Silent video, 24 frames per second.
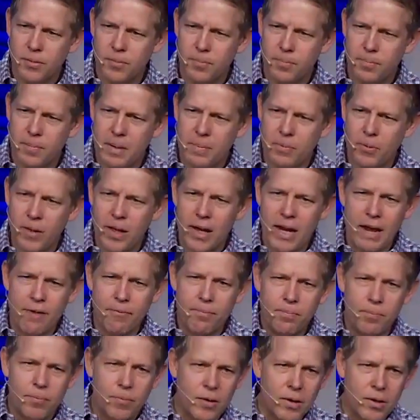People that have,
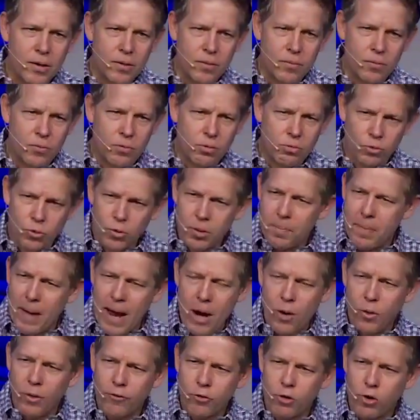through the
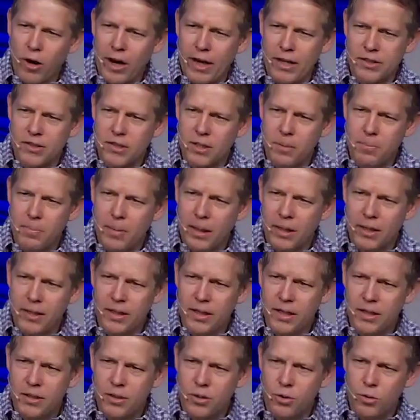power of Christ, the
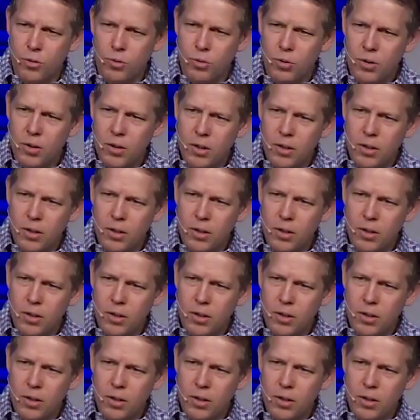ability to